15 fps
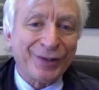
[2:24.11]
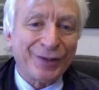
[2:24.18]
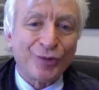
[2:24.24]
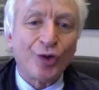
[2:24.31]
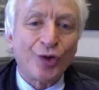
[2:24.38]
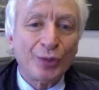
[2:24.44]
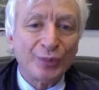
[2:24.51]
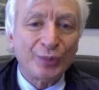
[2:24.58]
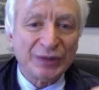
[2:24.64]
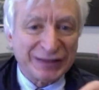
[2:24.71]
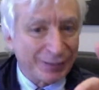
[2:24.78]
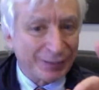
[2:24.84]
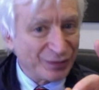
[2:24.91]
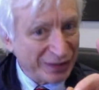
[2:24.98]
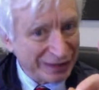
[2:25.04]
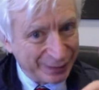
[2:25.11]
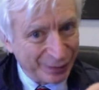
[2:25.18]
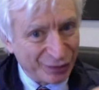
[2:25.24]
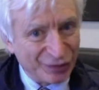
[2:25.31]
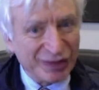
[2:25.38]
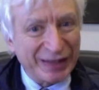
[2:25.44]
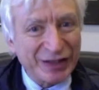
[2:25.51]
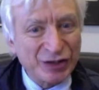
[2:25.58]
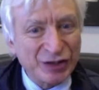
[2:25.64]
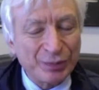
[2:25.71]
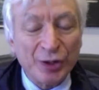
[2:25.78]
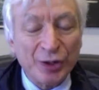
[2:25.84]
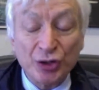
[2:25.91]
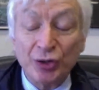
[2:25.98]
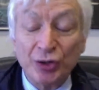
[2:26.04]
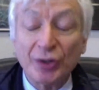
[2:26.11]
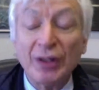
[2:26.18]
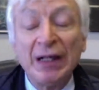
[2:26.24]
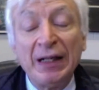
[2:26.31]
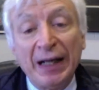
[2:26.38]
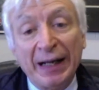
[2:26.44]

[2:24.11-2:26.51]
along with some sensible sun exposure,